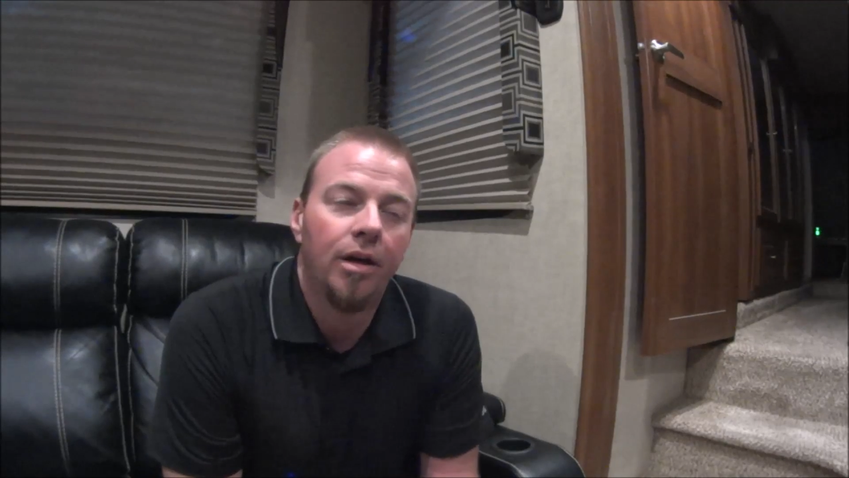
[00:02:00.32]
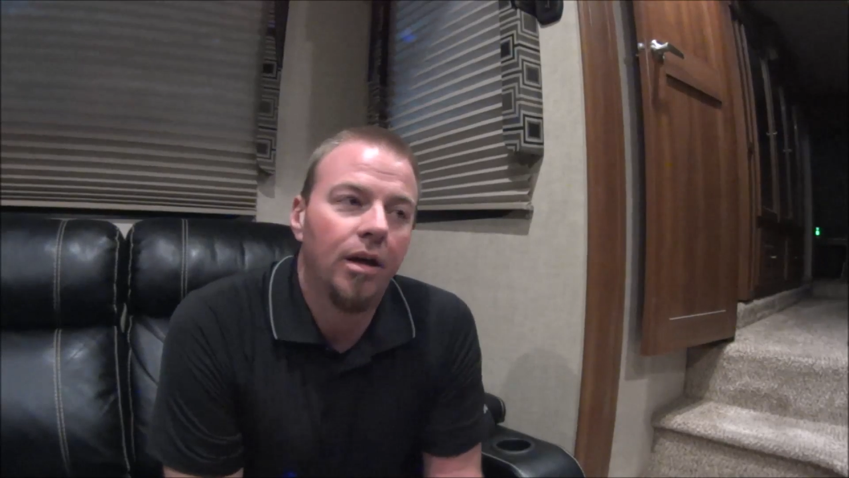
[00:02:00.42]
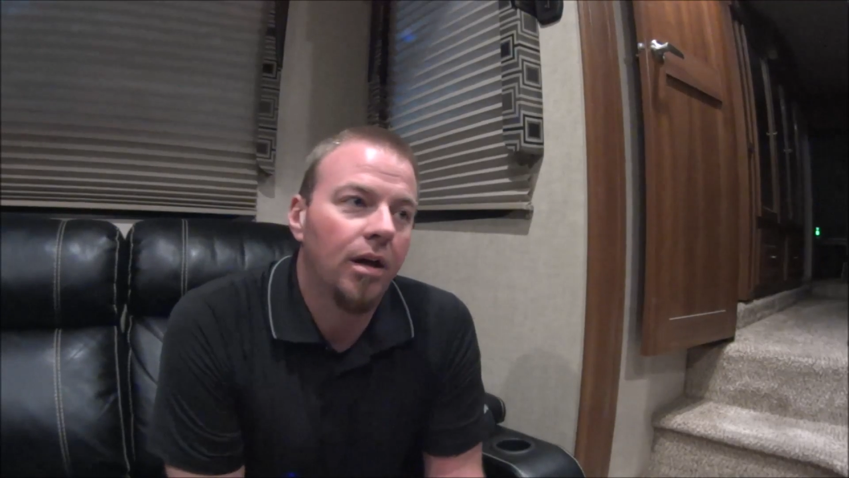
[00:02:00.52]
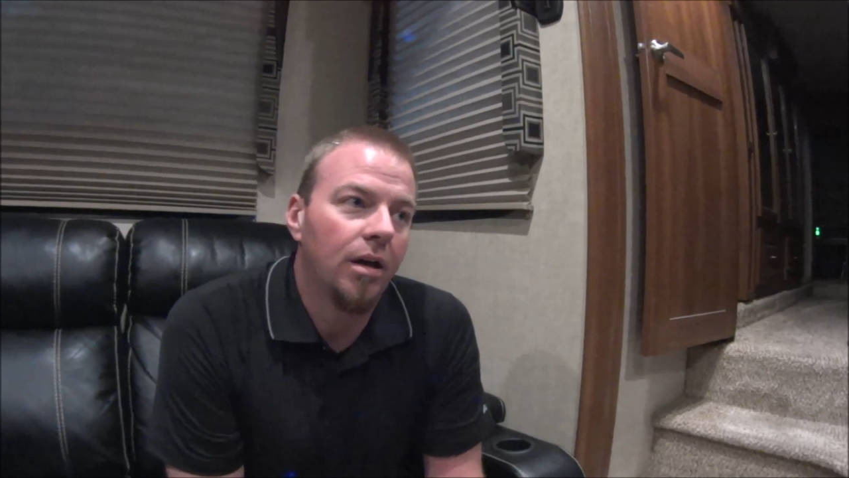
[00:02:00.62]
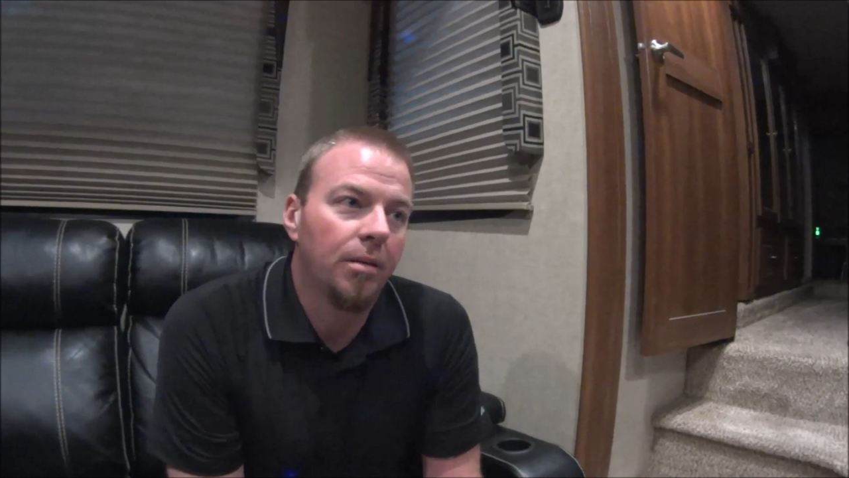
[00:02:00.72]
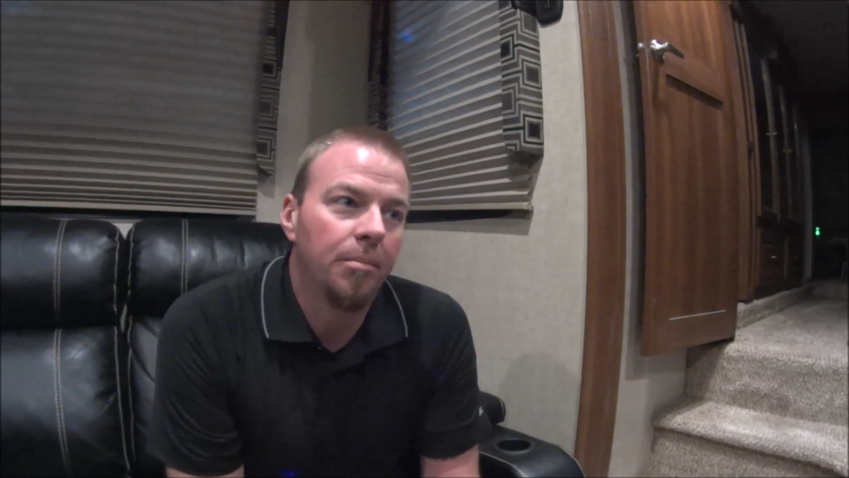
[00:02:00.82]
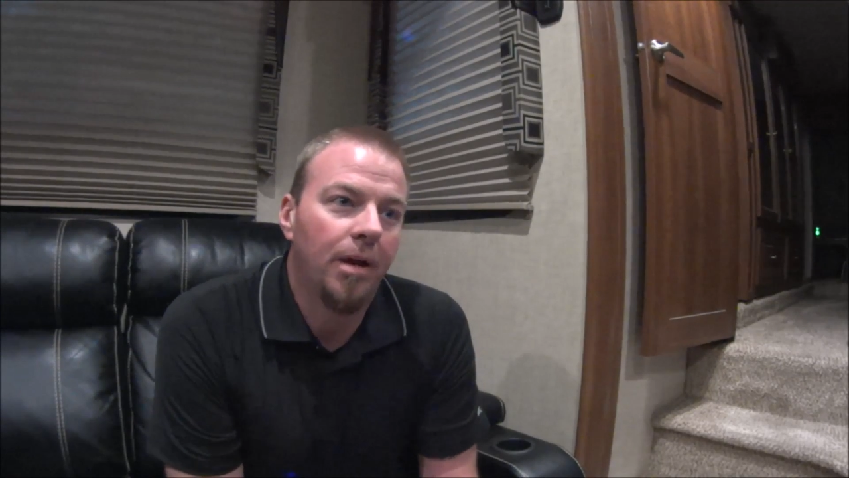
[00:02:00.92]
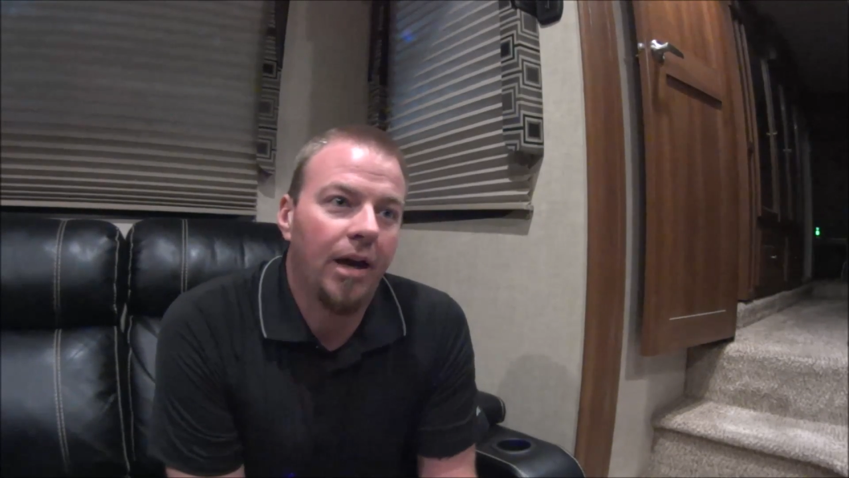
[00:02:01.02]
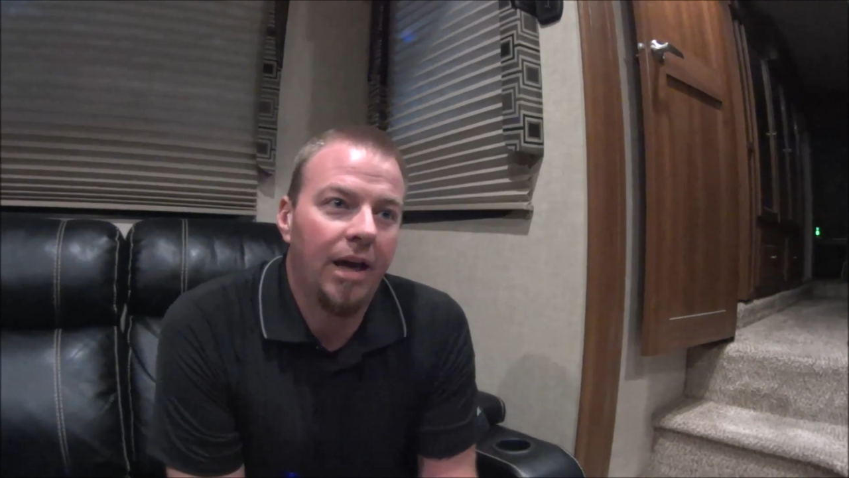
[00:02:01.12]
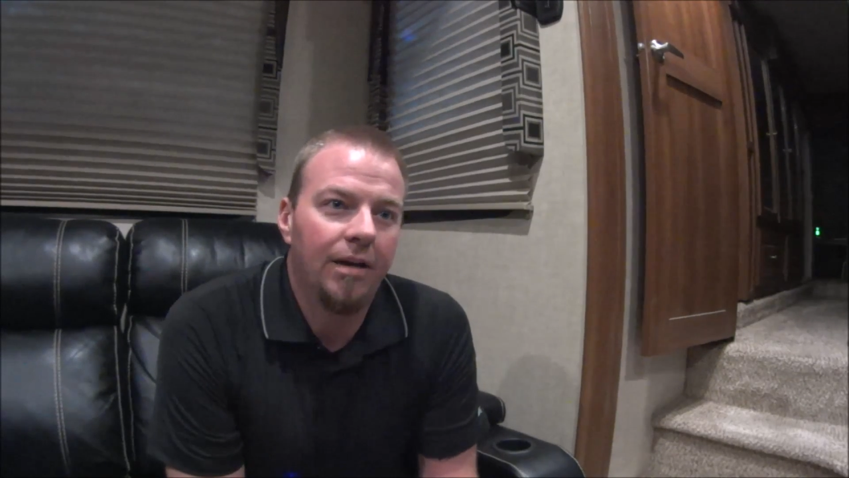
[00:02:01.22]

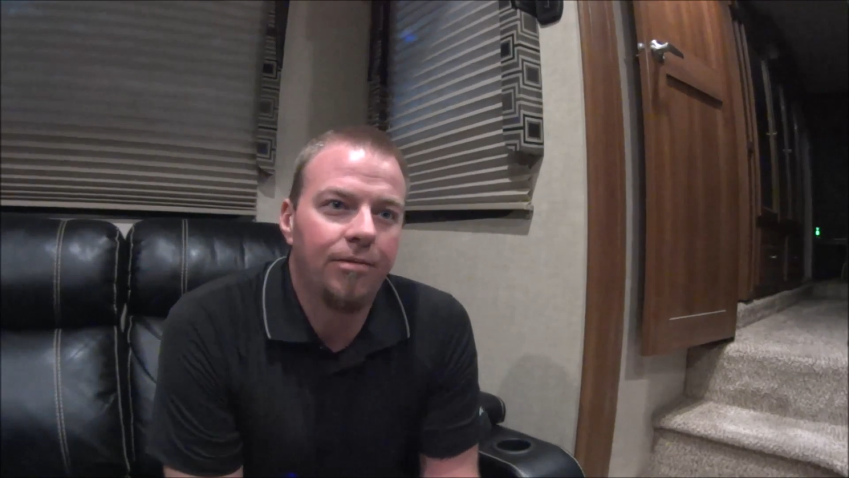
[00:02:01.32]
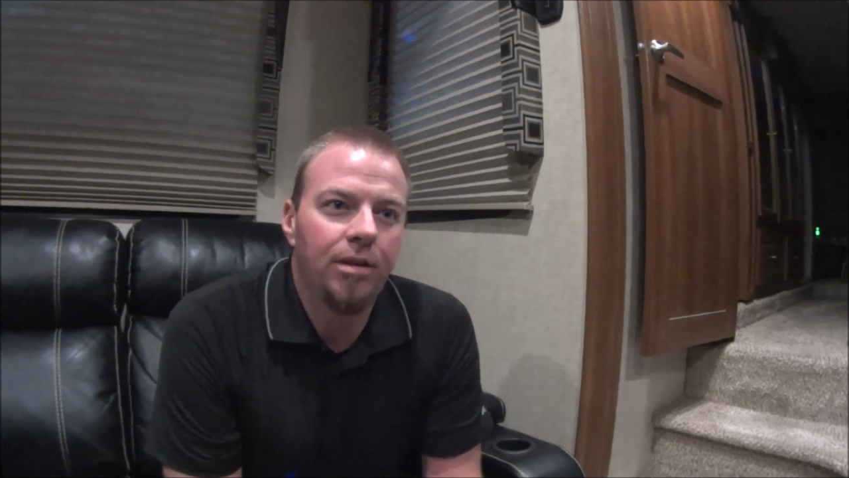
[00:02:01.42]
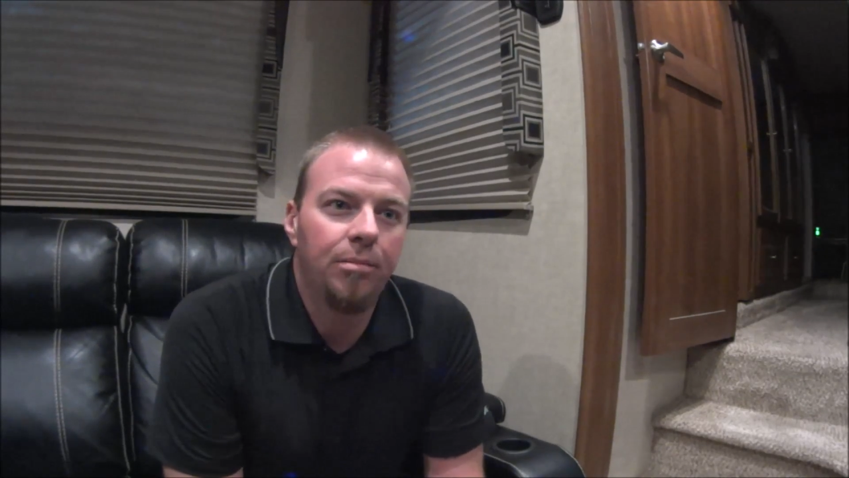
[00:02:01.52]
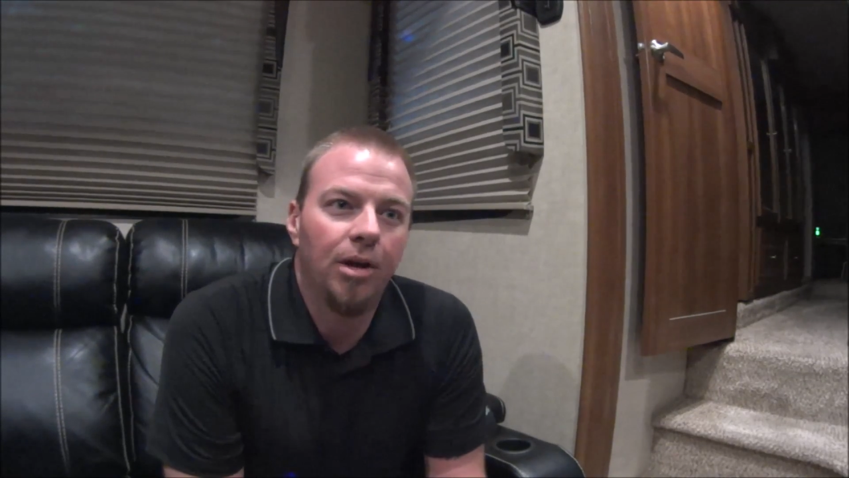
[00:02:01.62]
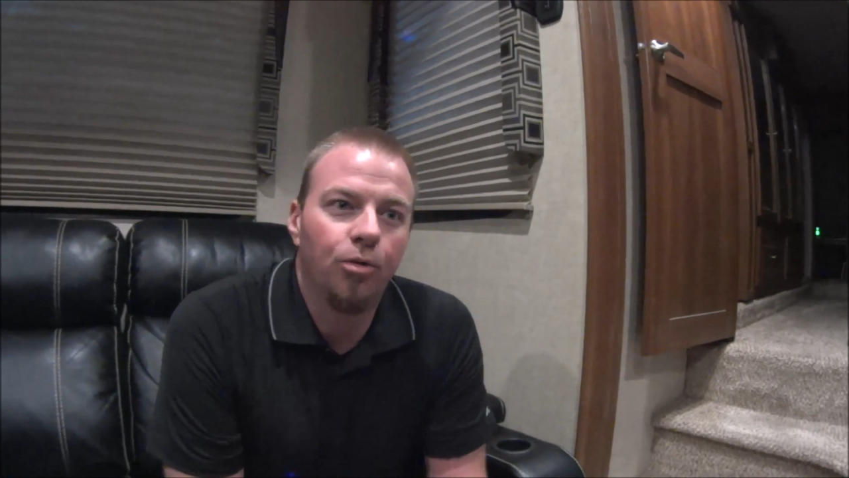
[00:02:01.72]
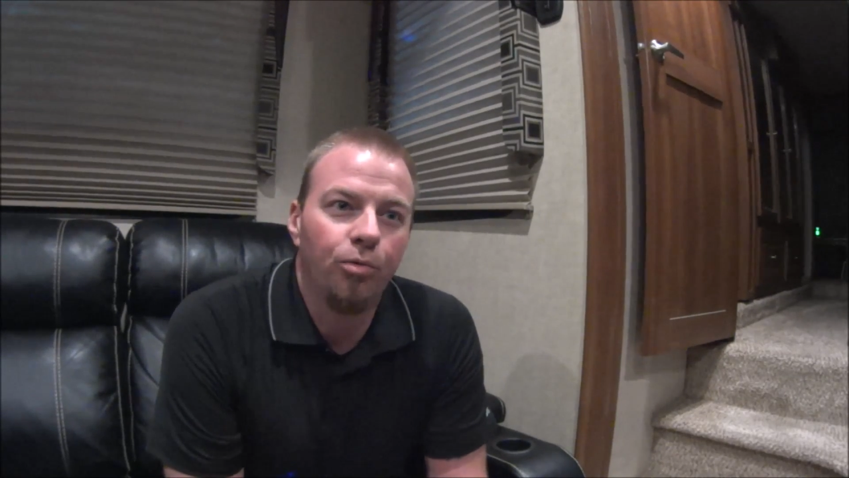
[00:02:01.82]
I have emailed